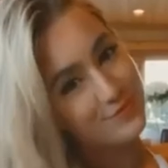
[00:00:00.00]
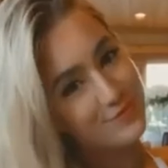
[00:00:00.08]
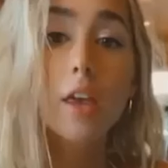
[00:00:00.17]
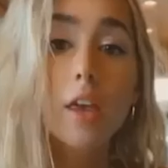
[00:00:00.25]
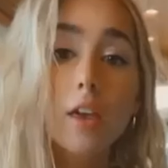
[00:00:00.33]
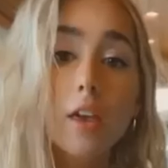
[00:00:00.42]

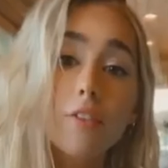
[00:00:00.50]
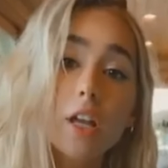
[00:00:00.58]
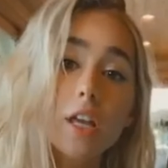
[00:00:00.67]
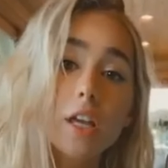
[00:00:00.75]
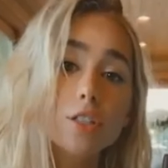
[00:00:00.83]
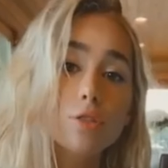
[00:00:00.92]
garnered
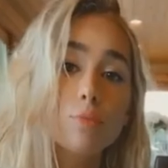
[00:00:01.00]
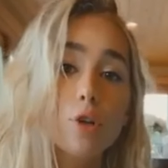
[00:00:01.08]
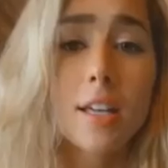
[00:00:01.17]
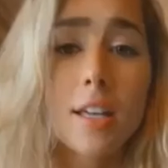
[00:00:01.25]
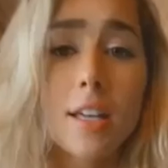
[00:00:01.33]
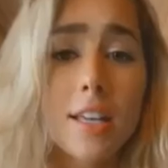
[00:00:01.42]
all this
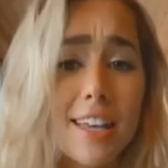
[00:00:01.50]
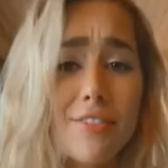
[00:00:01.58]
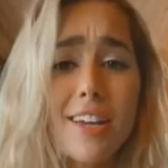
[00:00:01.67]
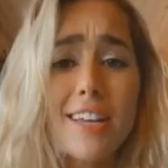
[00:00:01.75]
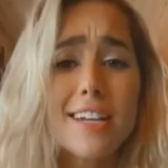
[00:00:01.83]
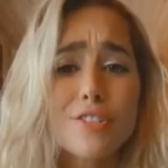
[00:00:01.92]
fame. But
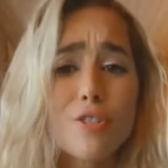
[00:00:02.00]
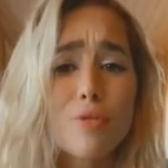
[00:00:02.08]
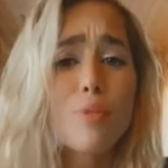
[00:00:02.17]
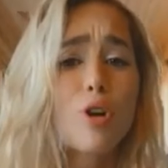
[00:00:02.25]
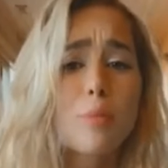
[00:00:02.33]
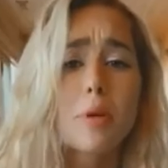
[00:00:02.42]
again,
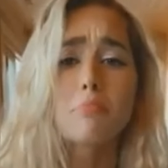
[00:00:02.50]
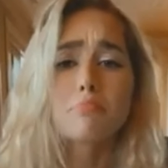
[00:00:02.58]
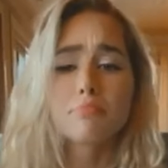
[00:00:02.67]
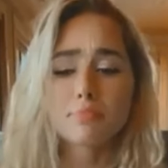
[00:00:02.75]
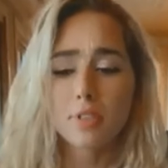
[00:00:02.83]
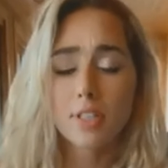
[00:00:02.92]
that's just
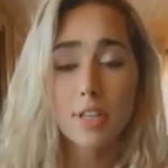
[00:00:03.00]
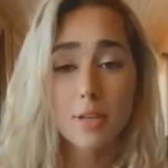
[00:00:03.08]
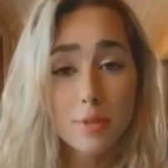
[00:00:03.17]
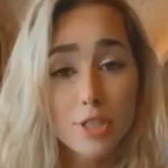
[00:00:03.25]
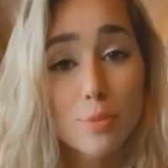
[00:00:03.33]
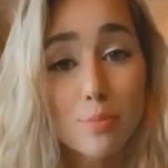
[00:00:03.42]
something we're
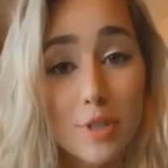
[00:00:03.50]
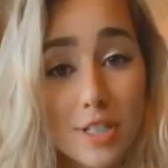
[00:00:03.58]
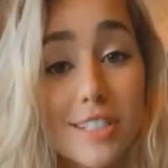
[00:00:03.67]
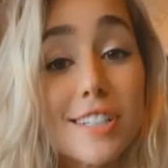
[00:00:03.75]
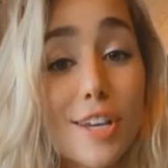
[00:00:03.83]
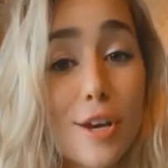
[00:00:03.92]
just gonna have to
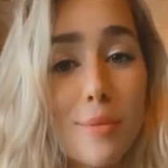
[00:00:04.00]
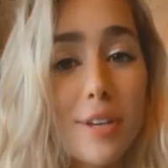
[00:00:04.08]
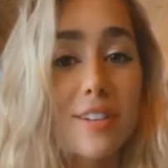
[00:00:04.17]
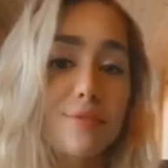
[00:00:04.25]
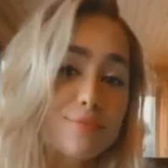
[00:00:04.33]
accept for now.